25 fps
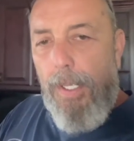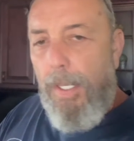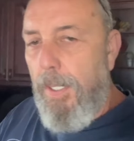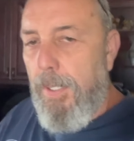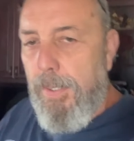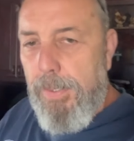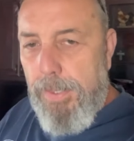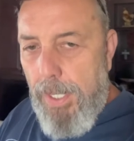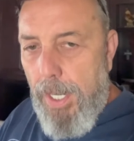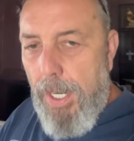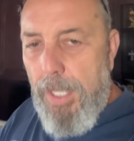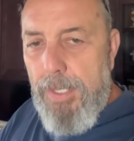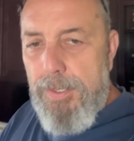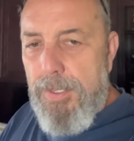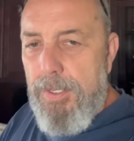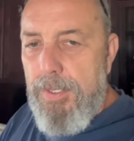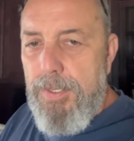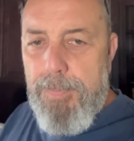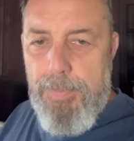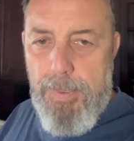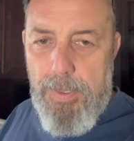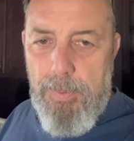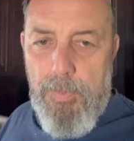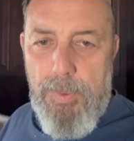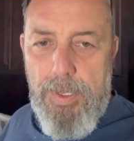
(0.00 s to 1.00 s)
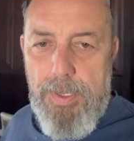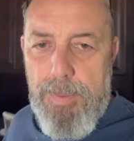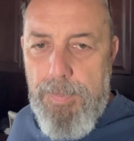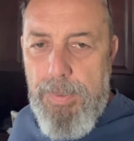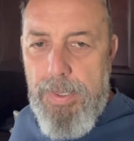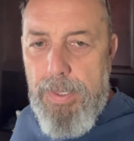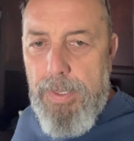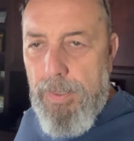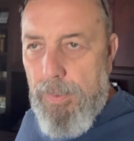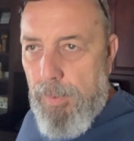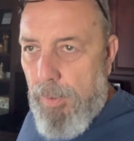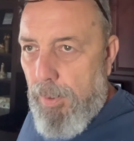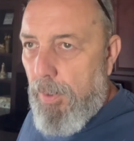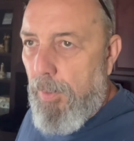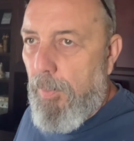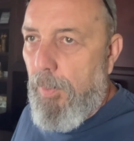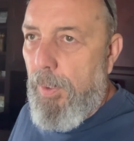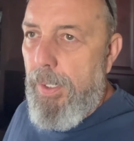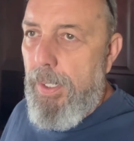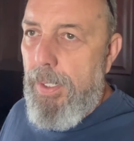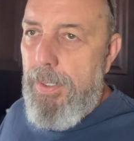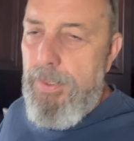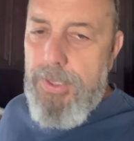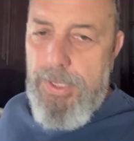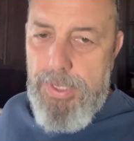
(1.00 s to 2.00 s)
God's has been with me the whole
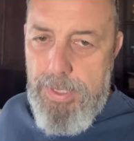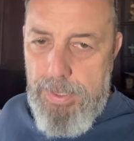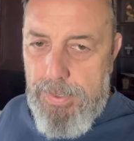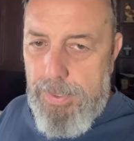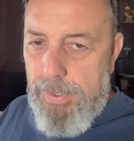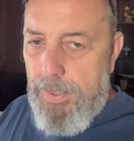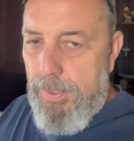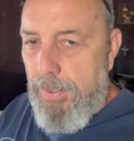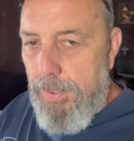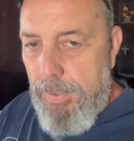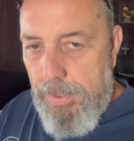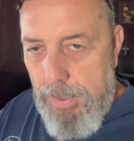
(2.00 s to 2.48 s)
way, Jesus,